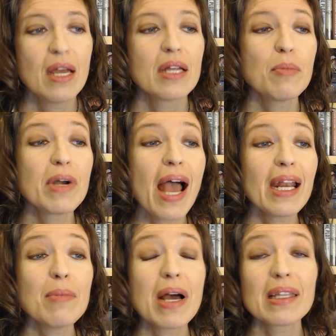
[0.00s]
Number 9
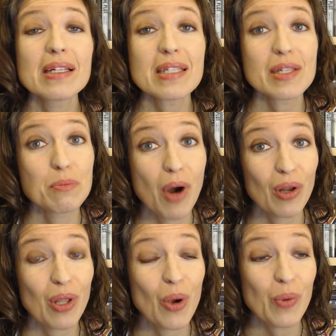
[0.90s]
on my list is
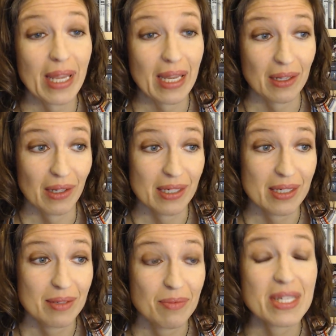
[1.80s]
Marlow, England,
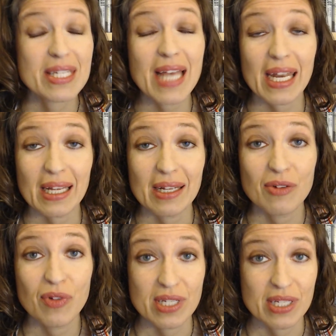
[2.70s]
the setting
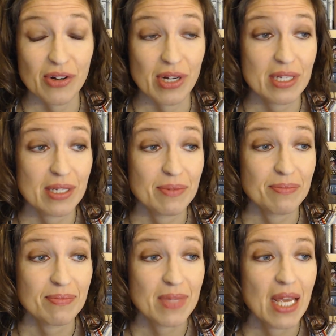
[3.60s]
for the series.
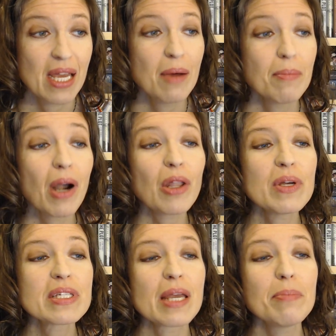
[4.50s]
Marlow is a